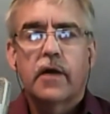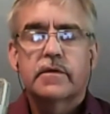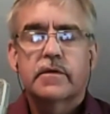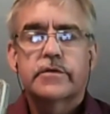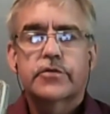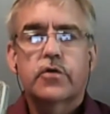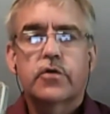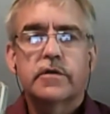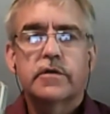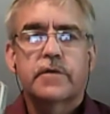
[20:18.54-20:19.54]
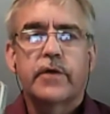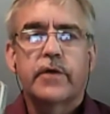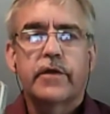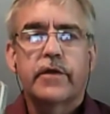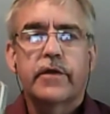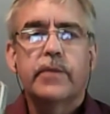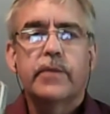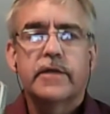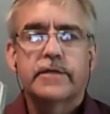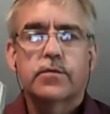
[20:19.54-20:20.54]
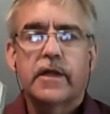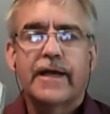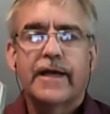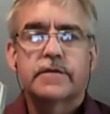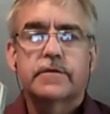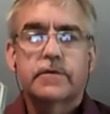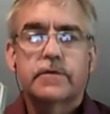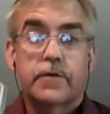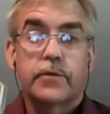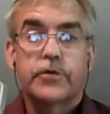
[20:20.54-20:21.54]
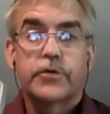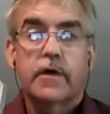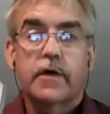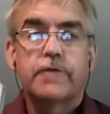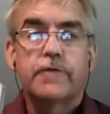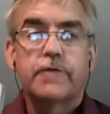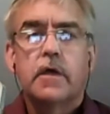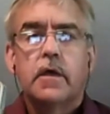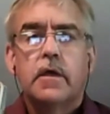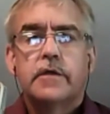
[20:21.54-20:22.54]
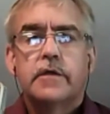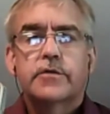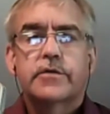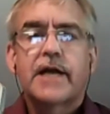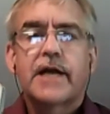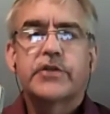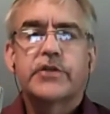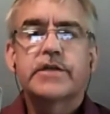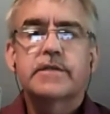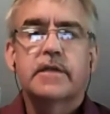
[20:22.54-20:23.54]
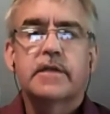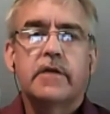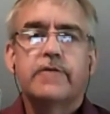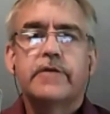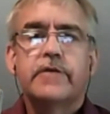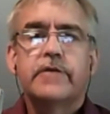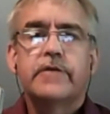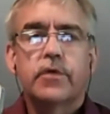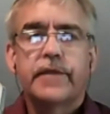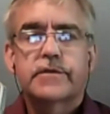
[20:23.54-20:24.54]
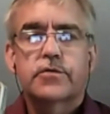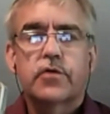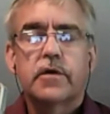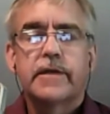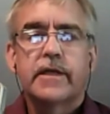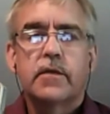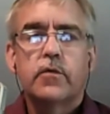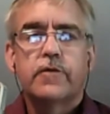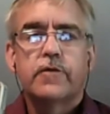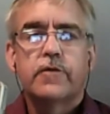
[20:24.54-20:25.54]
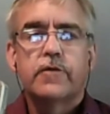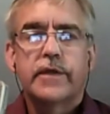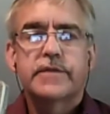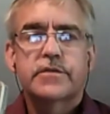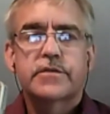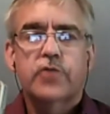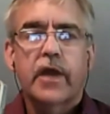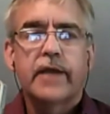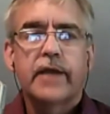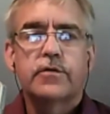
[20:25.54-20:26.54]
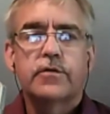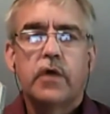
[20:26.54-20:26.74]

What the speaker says: struggles from other people as well as from yourself. So it's not just an individual that's struggling to move forward. It's trying to